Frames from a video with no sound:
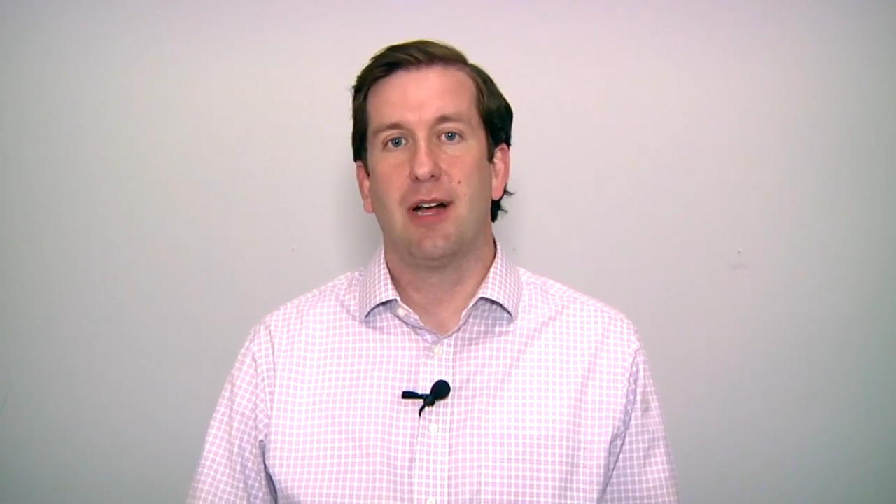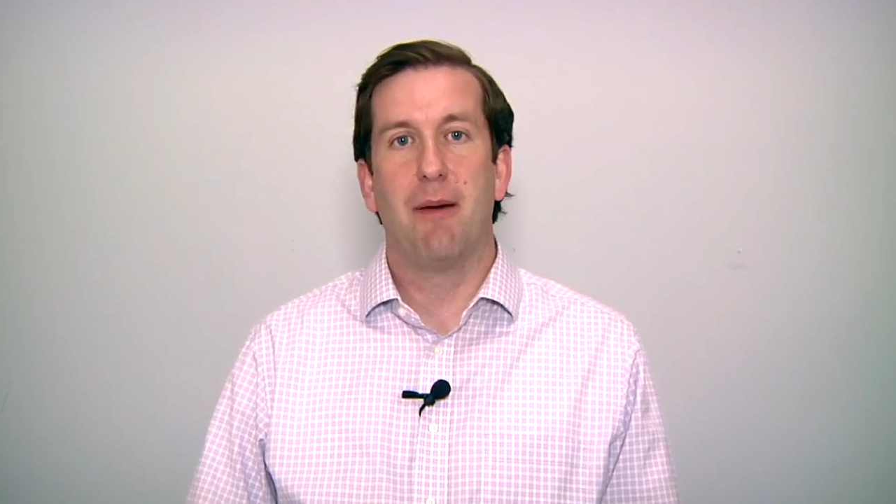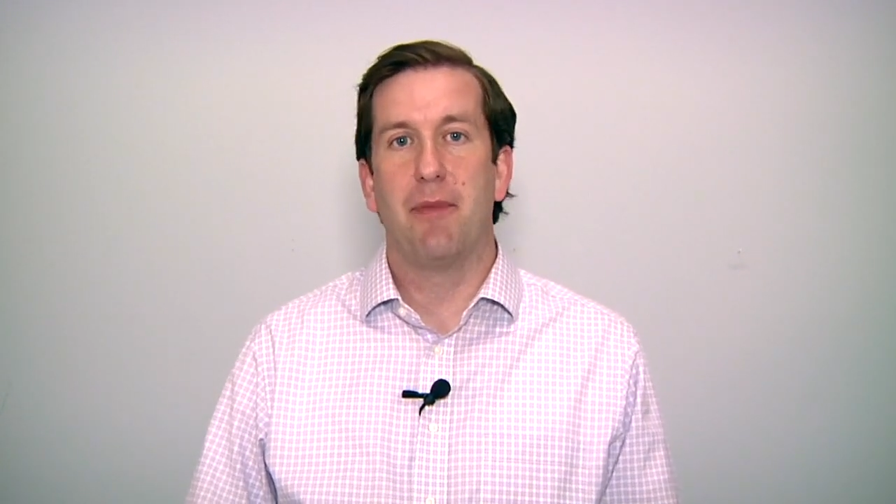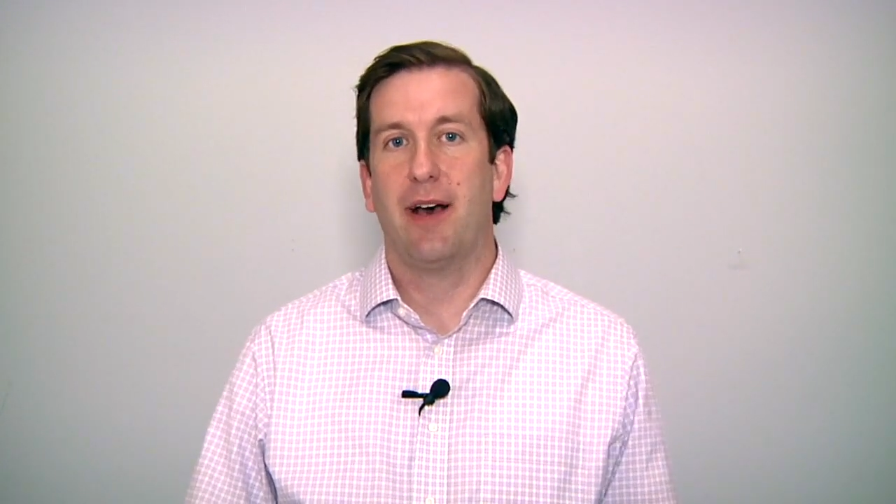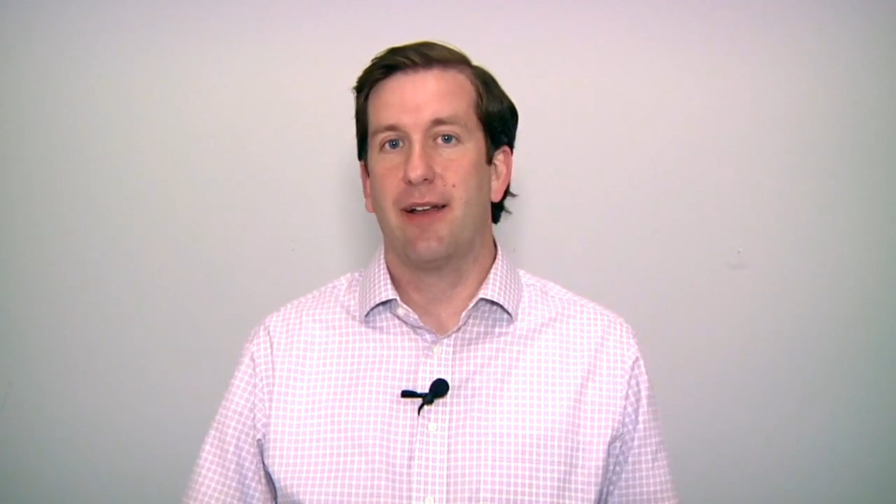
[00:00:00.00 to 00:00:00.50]

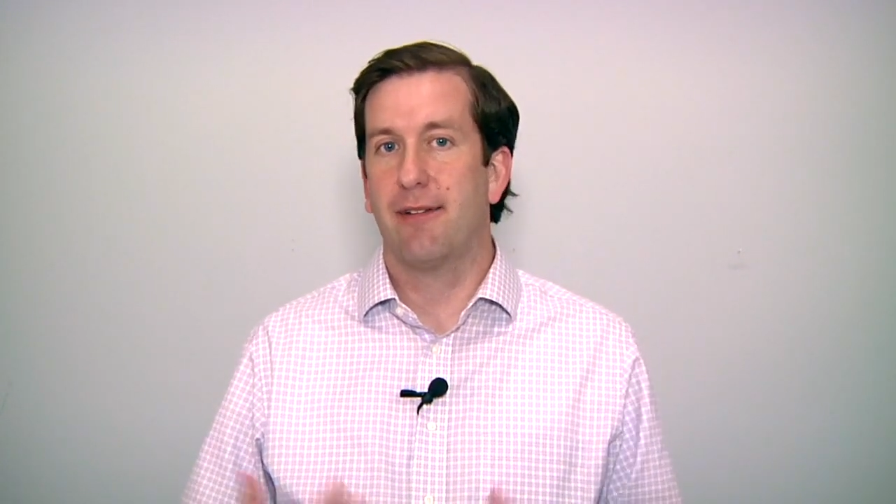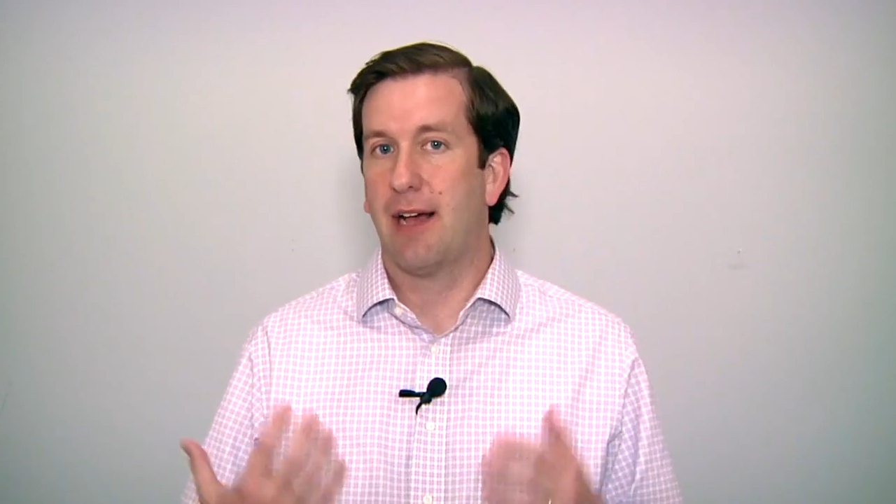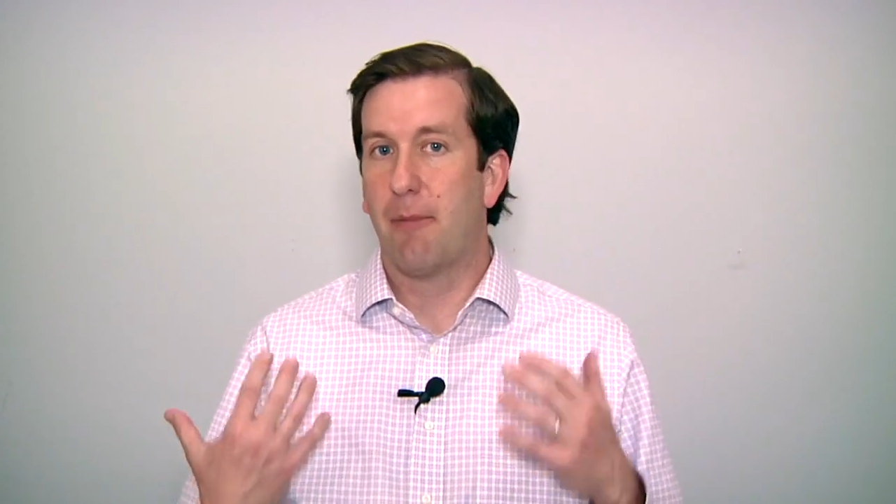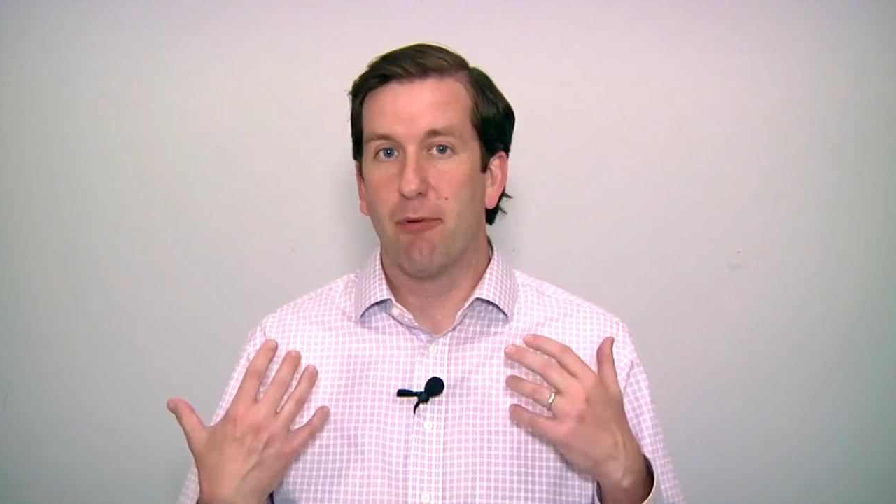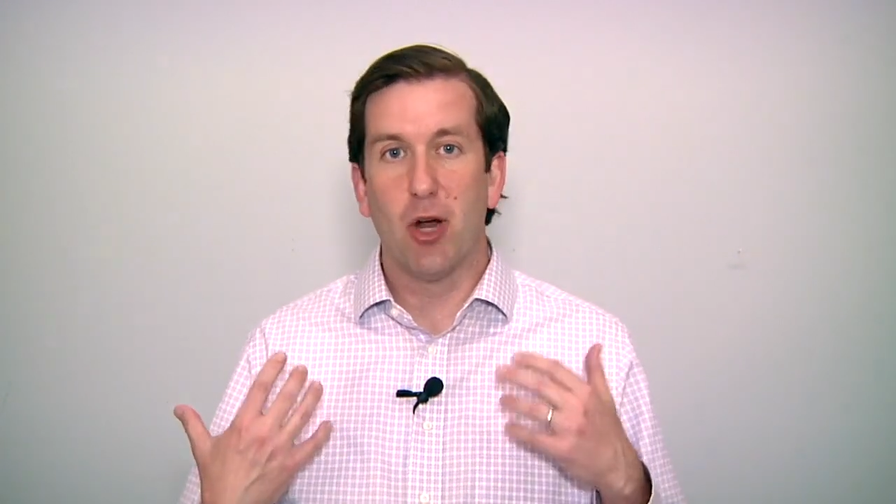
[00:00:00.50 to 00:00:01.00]
I'm
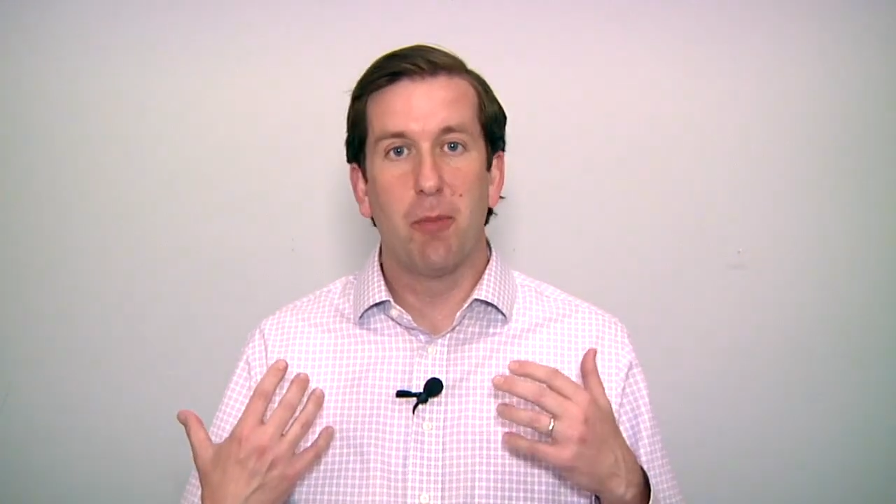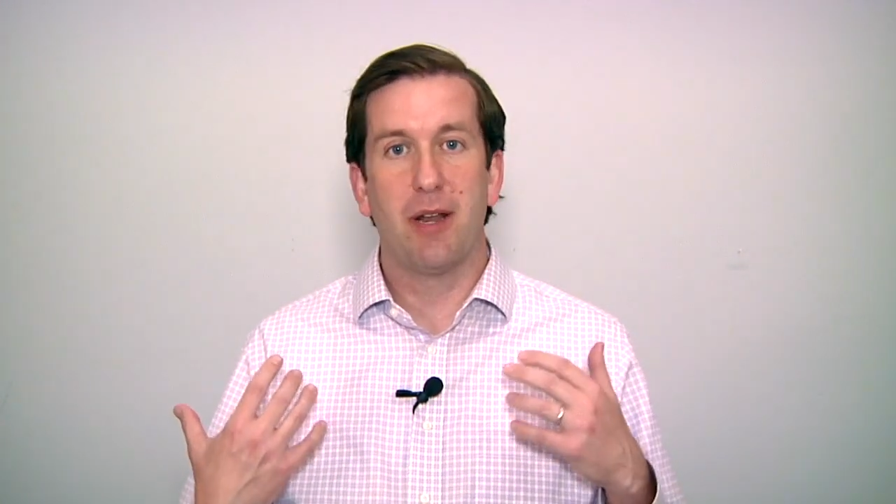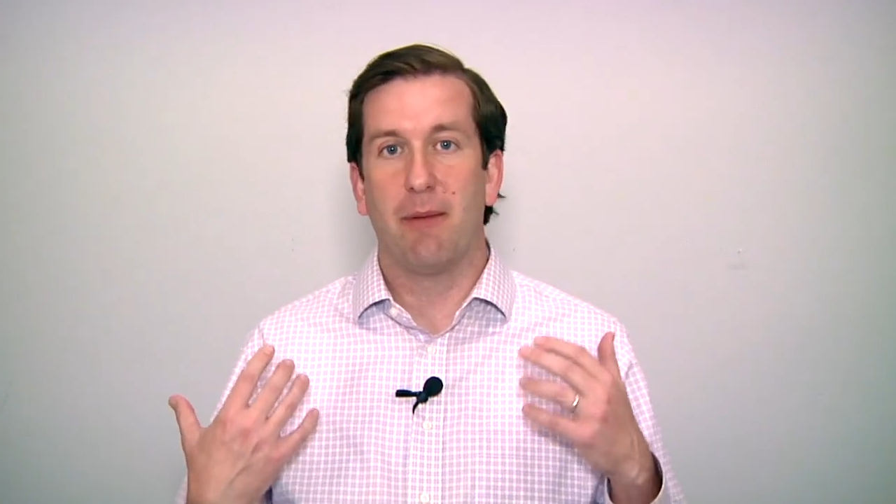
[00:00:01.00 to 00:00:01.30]
a Roman.